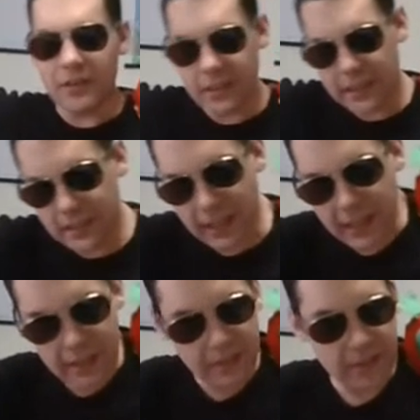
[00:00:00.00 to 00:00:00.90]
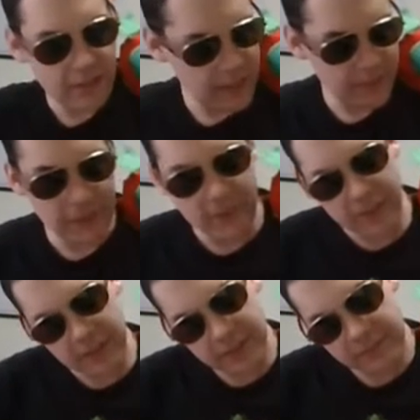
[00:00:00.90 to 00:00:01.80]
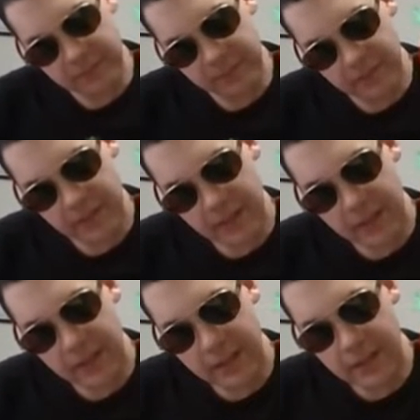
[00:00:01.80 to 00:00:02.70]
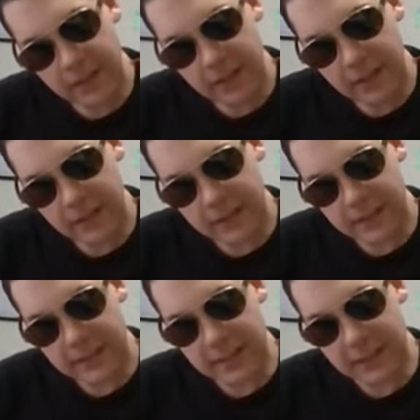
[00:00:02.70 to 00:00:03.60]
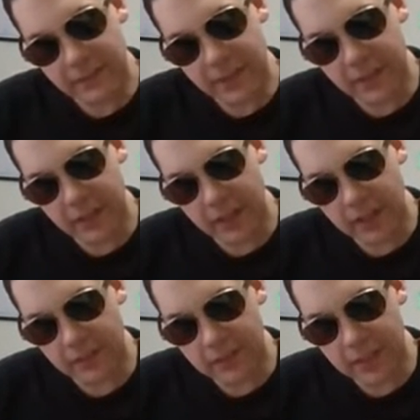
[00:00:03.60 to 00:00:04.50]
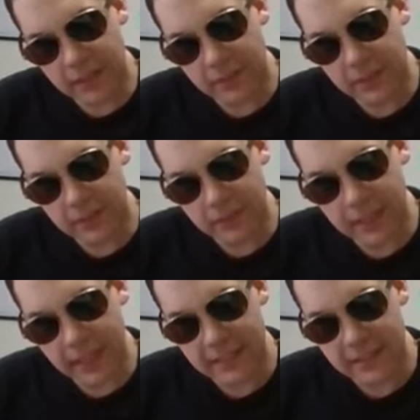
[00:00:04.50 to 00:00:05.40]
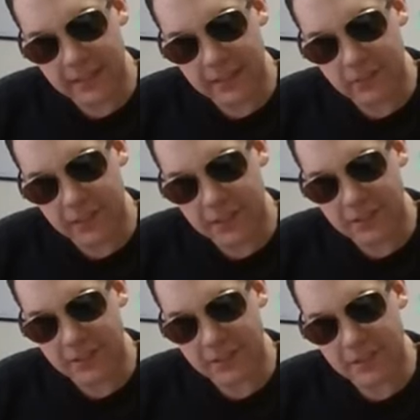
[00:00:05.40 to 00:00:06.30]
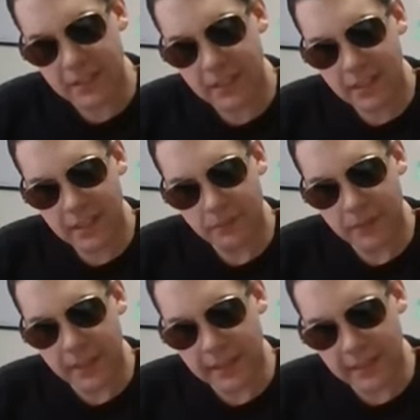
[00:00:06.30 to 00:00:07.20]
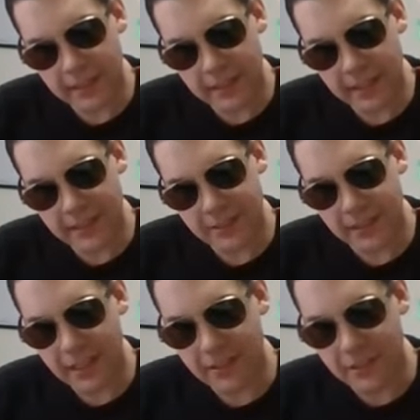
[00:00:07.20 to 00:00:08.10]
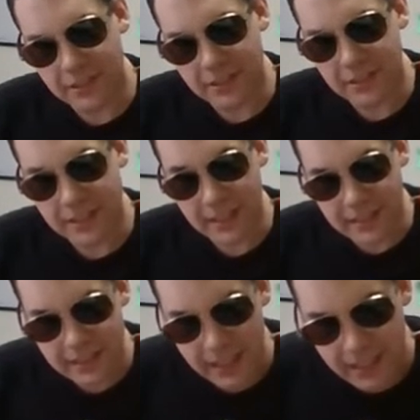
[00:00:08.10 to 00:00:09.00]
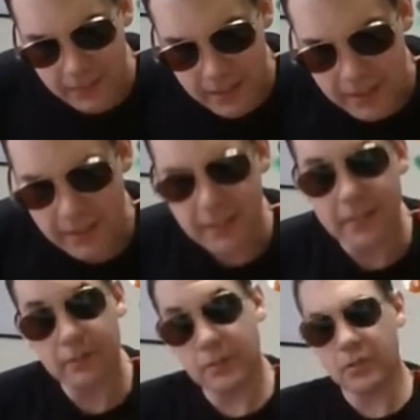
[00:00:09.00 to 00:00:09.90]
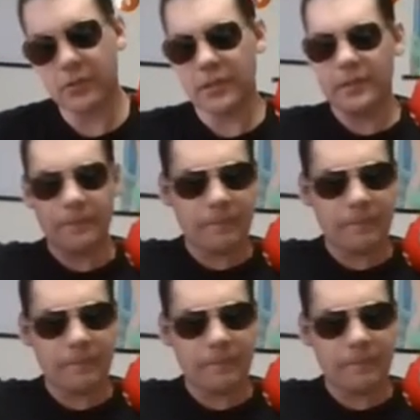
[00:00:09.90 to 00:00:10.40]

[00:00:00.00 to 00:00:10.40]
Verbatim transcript: like not at all am i recording this is a very awkward time to be asking these questions but the answer to that question is yes, I am indeed recording.